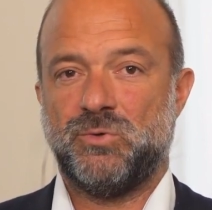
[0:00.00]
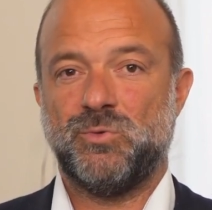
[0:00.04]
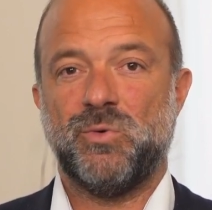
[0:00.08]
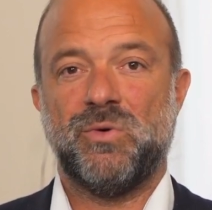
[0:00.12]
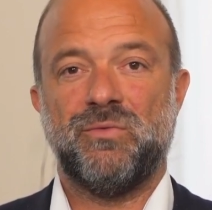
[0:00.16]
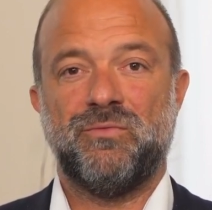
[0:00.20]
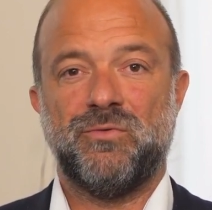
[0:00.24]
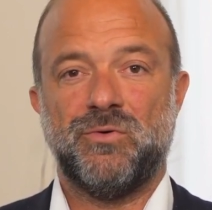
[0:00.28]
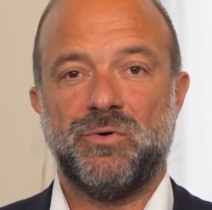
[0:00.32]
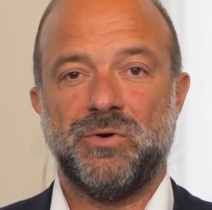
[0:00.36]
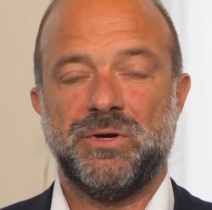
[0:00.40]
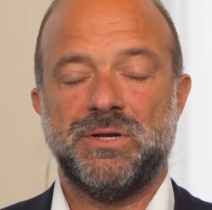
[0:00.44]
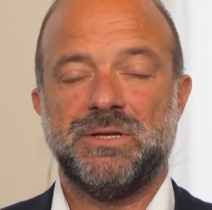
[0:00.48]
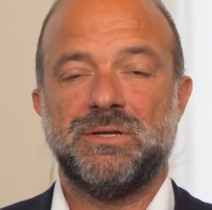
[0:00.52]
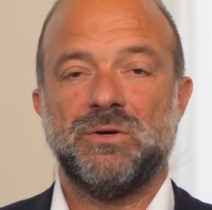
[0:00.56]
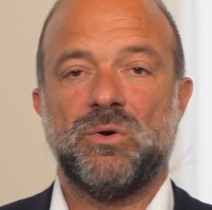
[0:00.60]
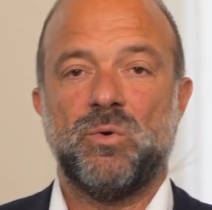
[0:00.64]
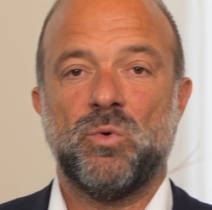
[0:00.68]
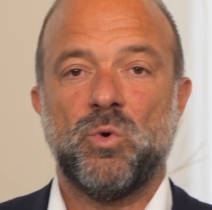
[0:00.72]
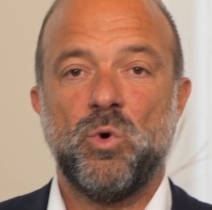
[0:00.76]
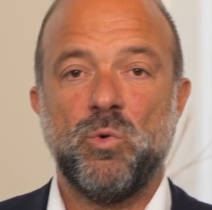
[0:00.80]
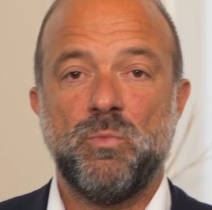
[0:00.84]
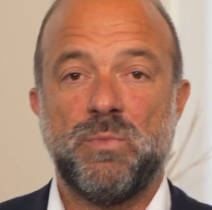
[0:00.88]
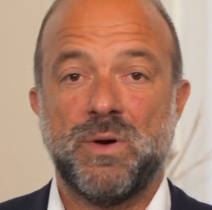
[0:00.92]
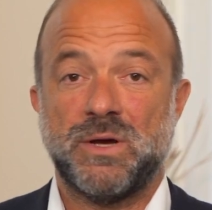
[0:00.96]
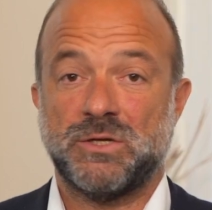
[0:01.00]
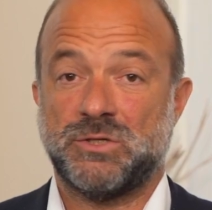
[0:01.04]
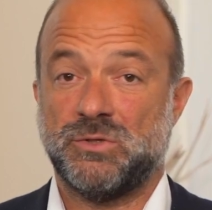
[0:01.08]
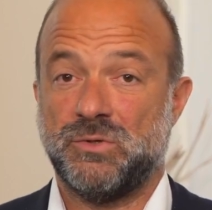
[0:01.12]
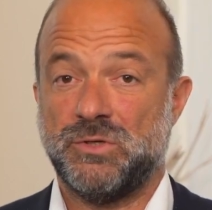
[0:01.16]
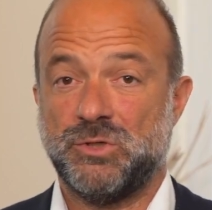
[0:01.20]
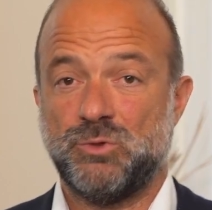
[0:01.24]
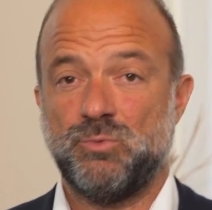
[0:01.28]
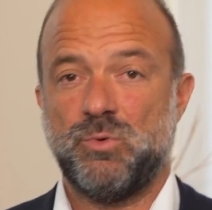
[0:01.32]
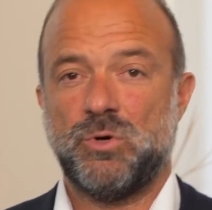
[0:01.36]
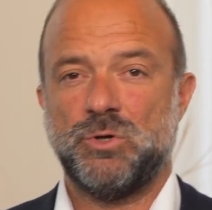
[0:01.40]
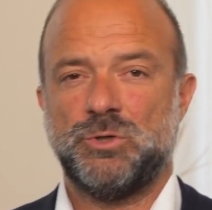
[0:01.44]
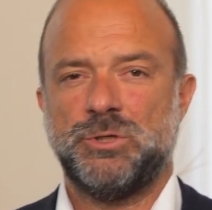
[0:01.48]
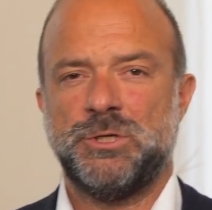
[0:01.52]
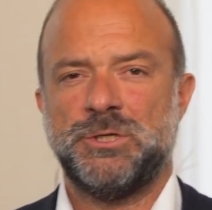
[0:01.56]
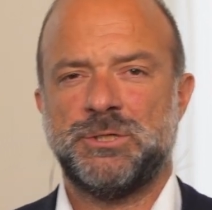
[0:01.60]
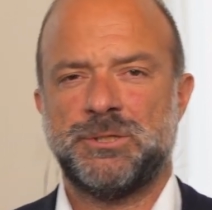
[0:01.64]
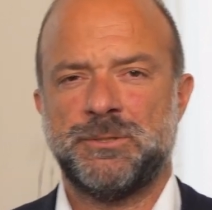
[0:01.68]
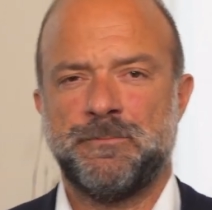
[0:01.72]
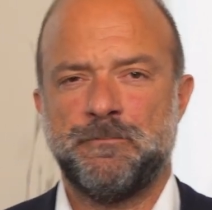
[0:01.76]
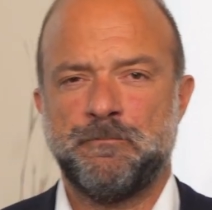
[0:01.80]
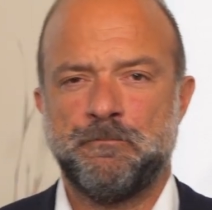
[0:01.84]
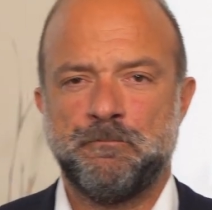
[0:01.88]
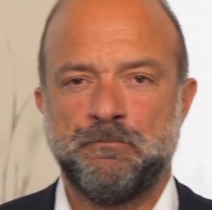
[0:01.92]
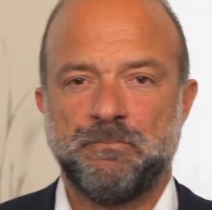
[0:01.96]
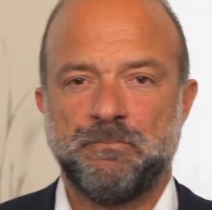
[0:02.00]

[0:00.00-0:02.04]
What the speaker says: to avoid occupants or squatters,